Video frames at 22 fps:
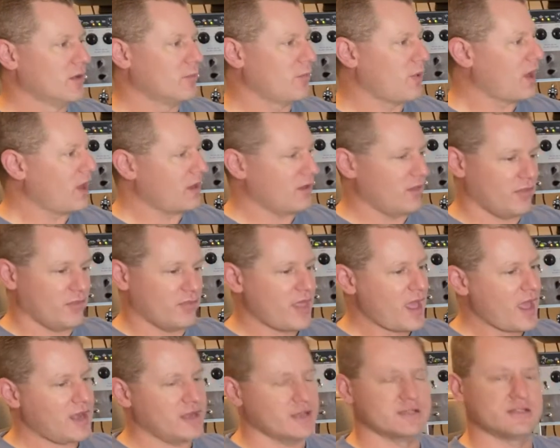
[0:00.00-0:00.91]
but
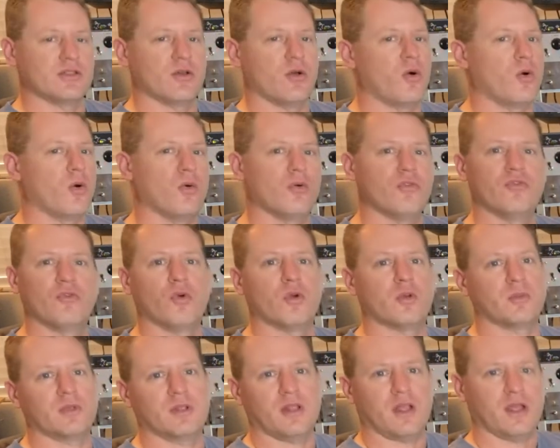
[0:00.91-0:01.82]
that is the whole
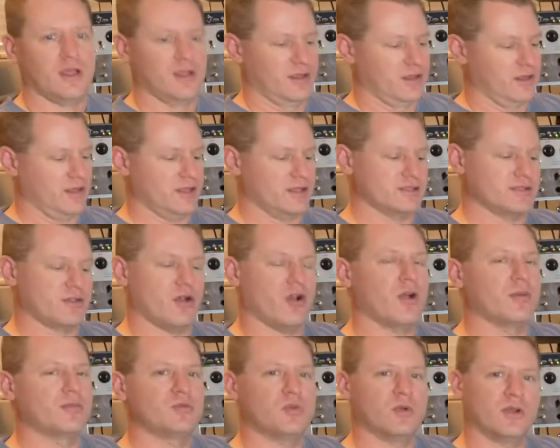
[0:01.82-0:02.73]
formula, is the
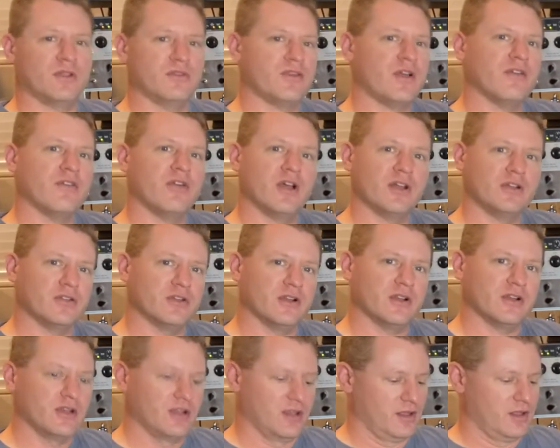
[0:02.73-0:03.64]
ARP
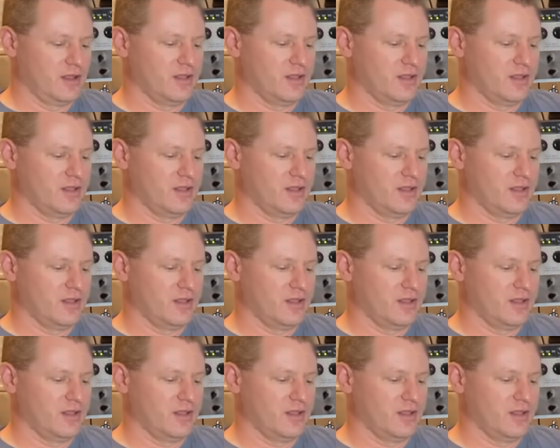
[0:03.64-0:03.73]
2500,